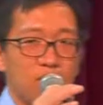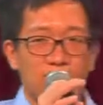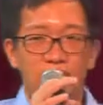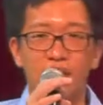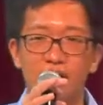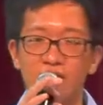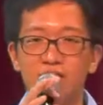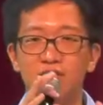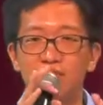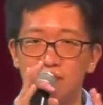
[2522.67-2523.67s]
oh okay okay
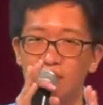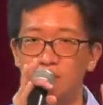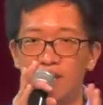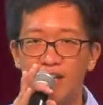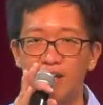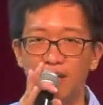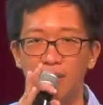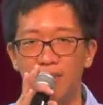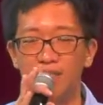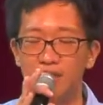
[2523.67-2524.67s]
yes sorry I cannot
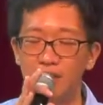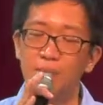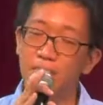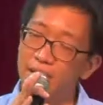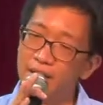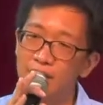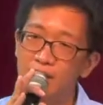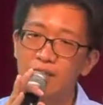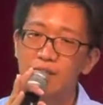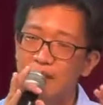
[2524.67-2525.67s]
buy 4D, but
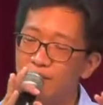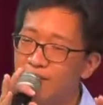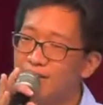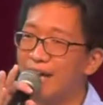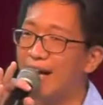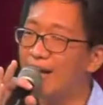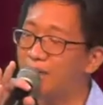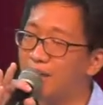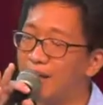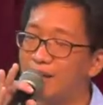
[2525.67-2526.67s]
the, what is the
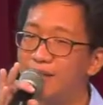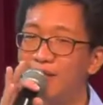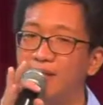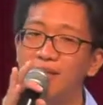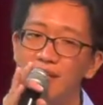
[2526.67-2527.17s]
heart behind that?